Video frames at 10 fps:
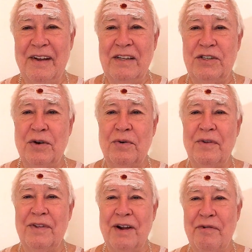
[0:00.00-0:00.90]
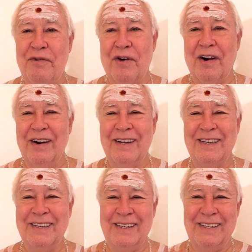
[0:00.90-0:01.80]
So, therefore,
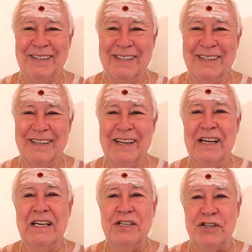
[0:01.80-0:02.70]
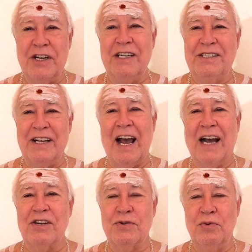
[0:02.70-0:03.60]
she is the
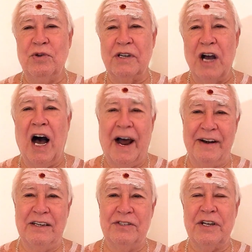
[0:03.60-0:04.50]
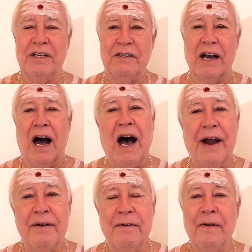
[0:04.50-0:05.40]
actual God. You see,
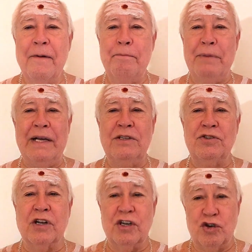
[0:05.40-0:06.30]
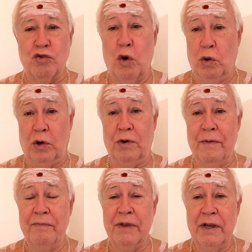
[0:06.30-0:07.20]
God means the controller,
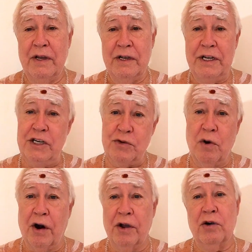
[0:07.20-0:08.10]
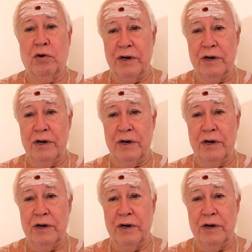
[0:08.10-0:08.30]
Ishwara or